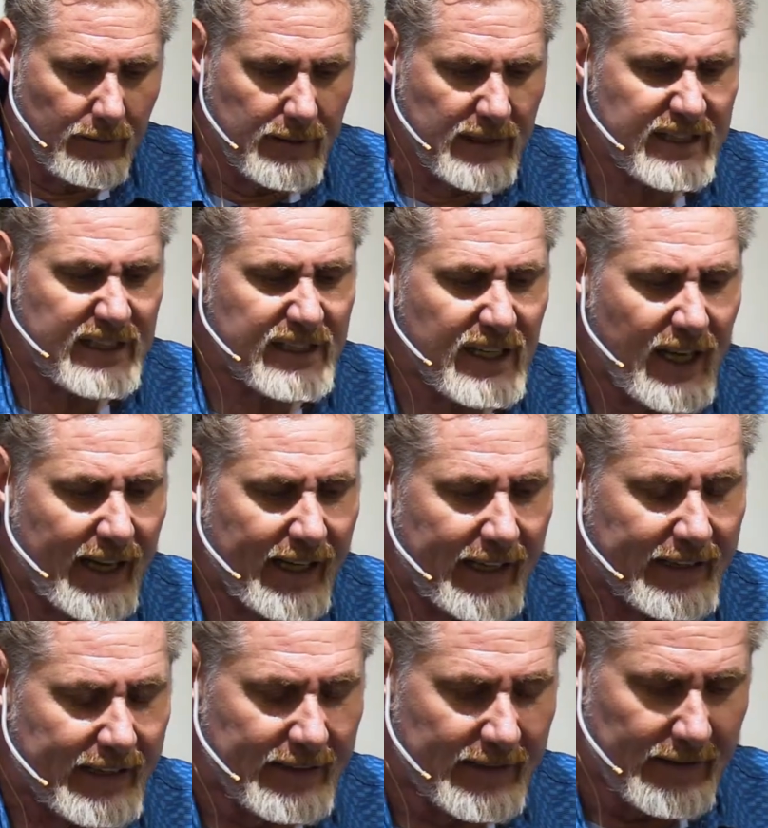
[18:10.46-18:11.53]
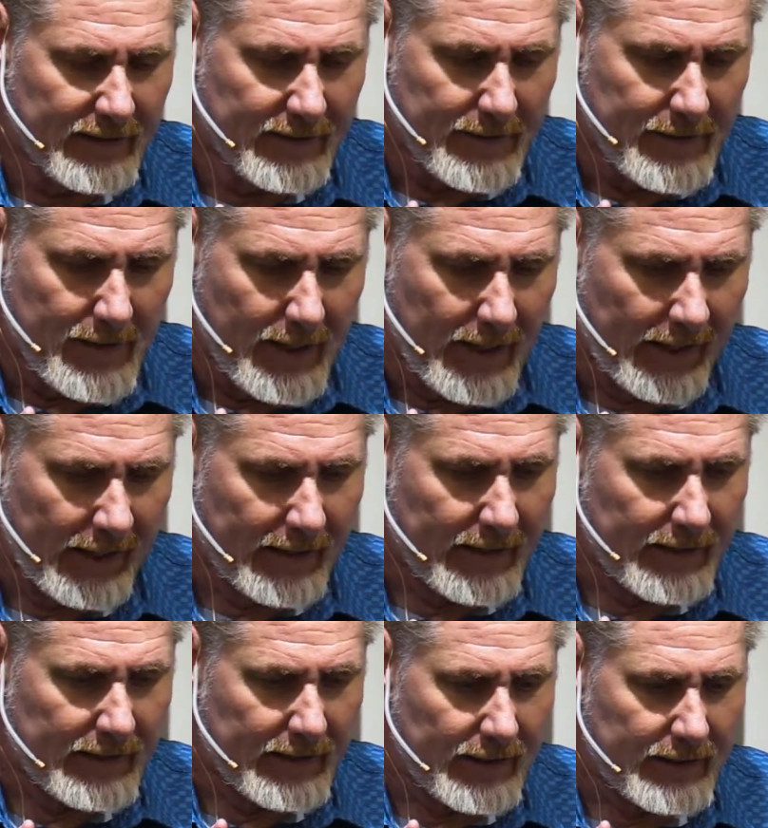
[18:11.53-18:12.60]
this is not a,
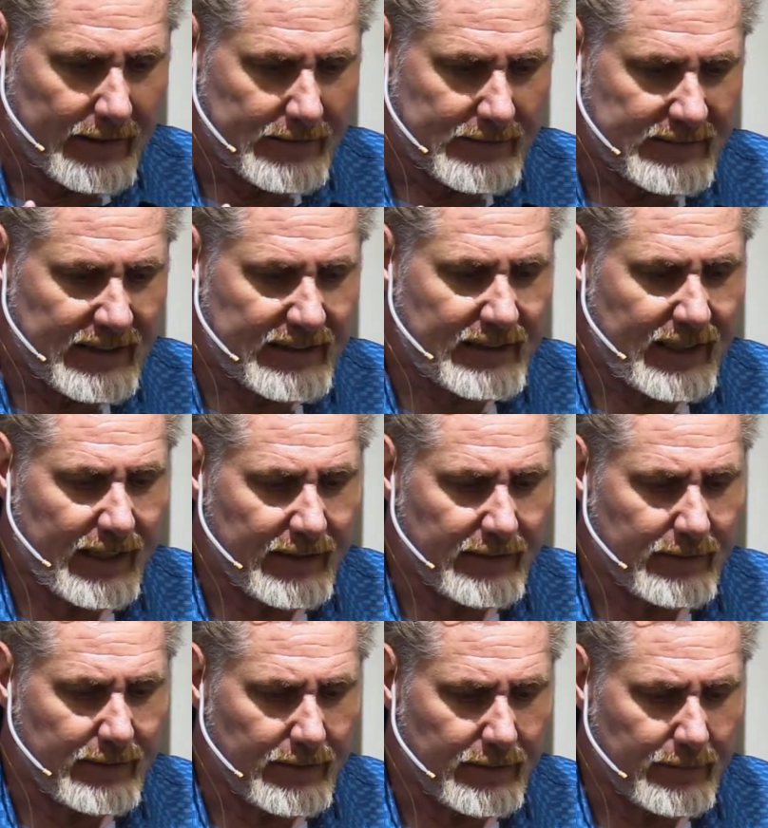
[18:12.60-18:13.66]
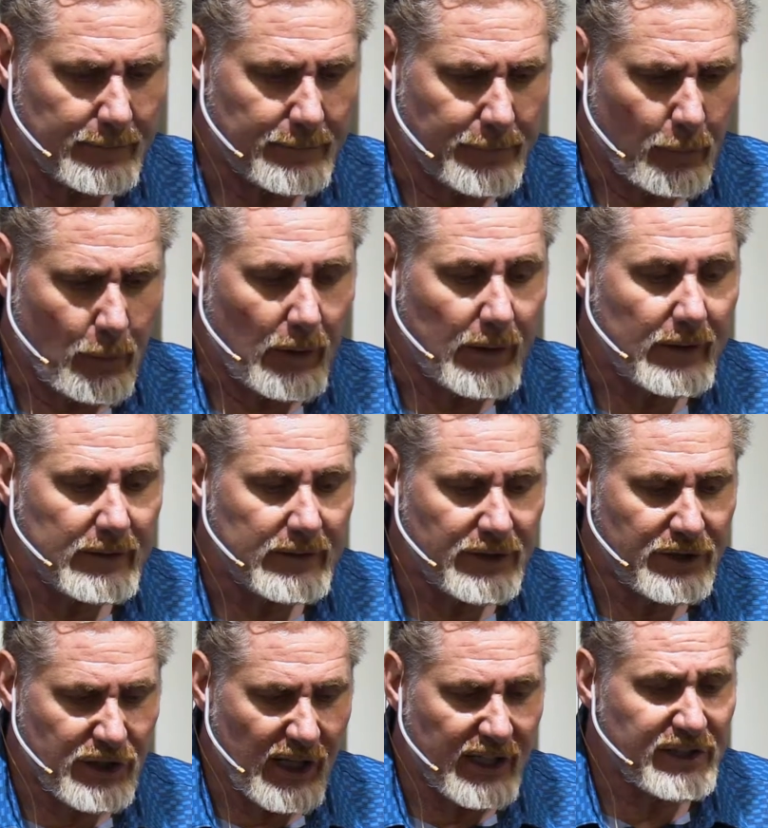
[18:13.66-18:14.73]
a uh, dictate for
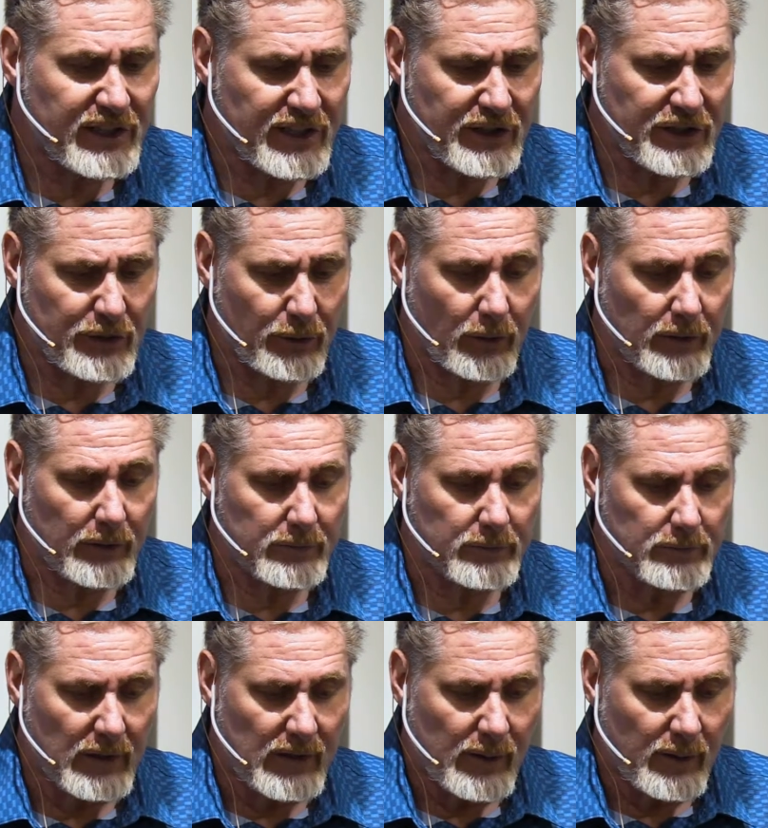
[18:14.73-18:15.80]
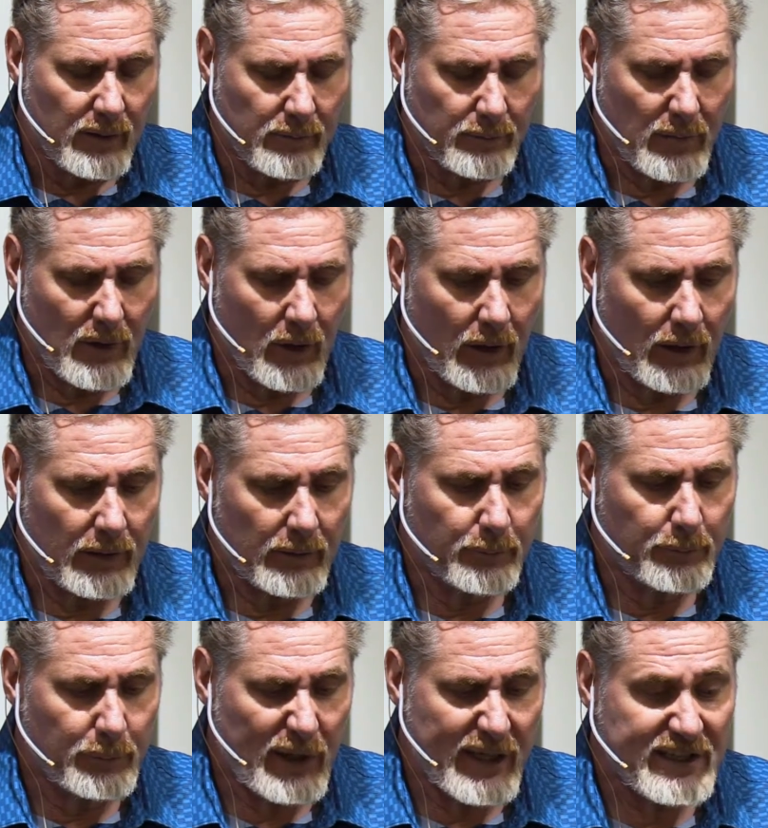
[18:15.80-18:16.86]
judges or, or
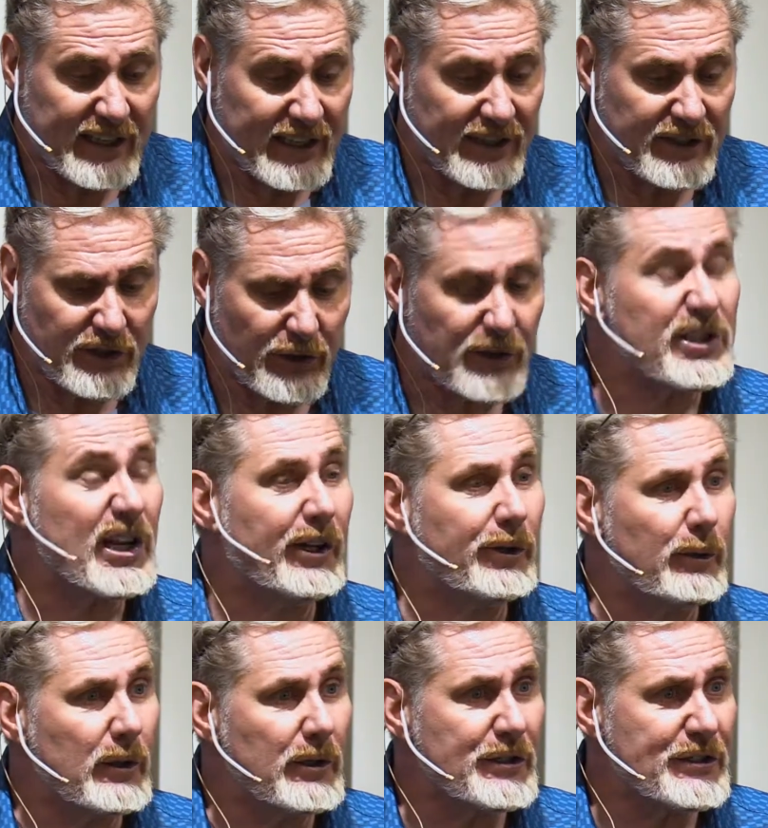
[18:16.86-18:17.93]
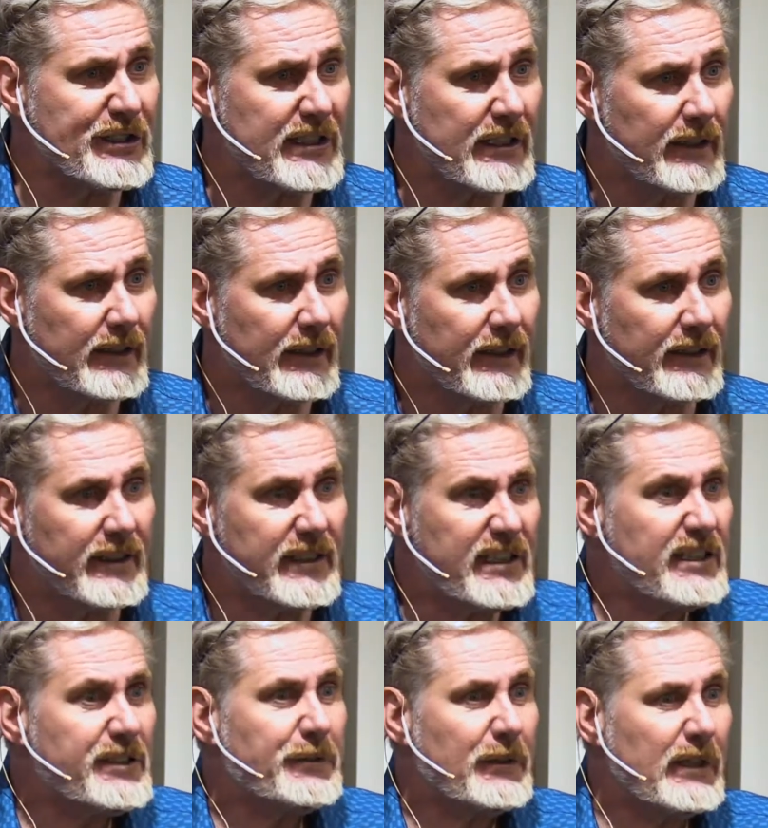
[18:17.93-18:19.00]
presidents or generals. This
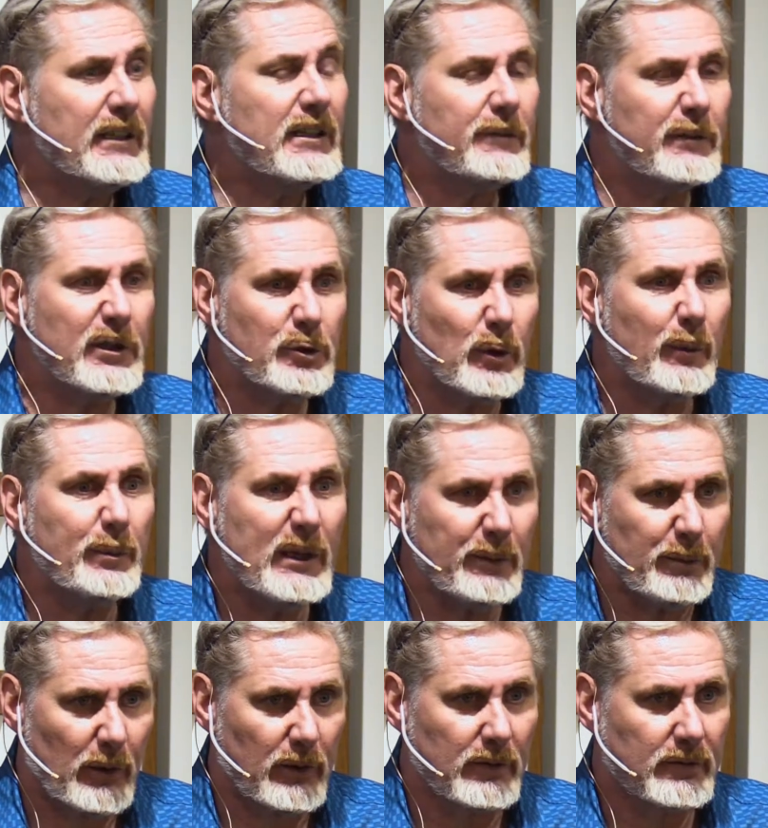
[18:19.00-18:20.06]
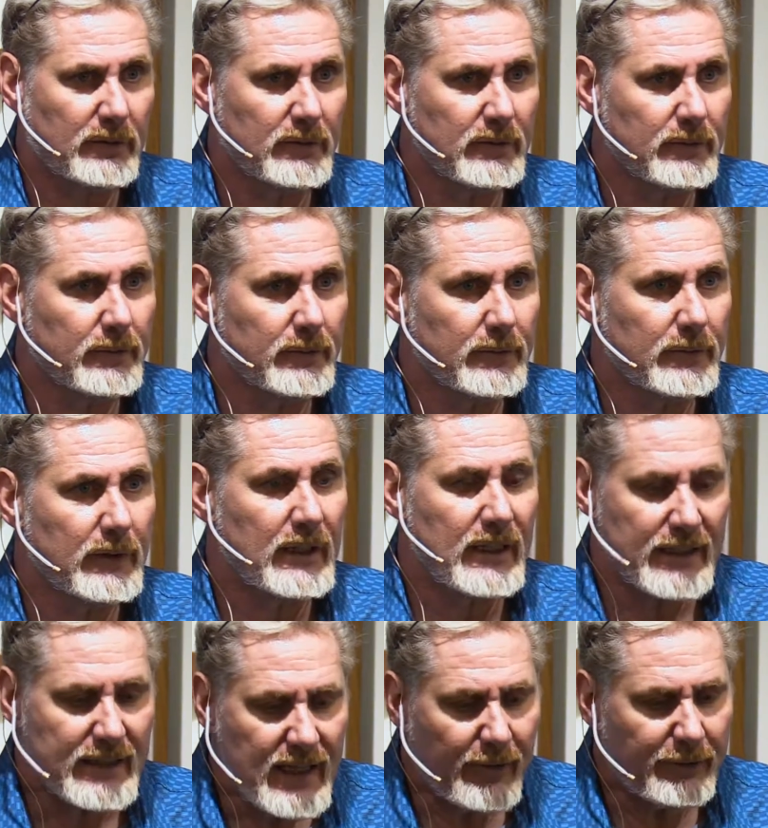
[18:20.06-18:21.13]
is for individual people.
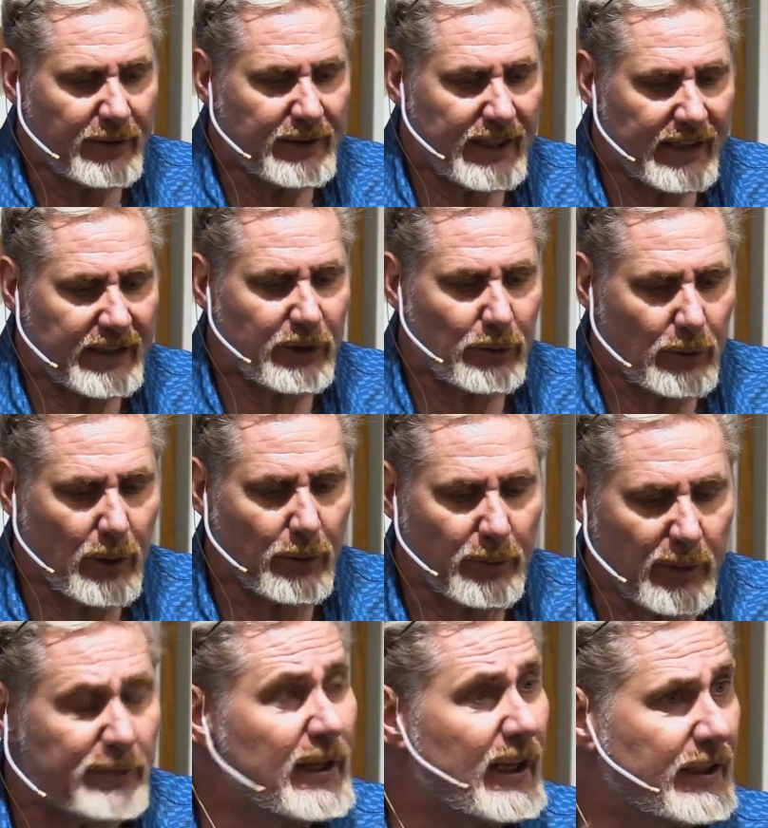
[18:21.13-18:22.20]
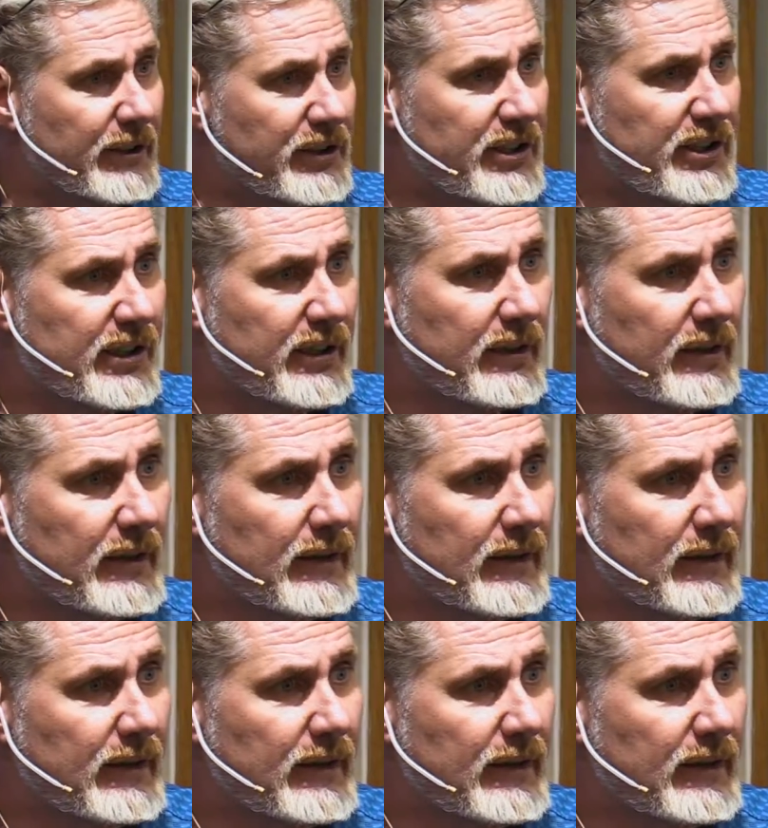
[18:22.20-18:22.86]
Never take your own revenge.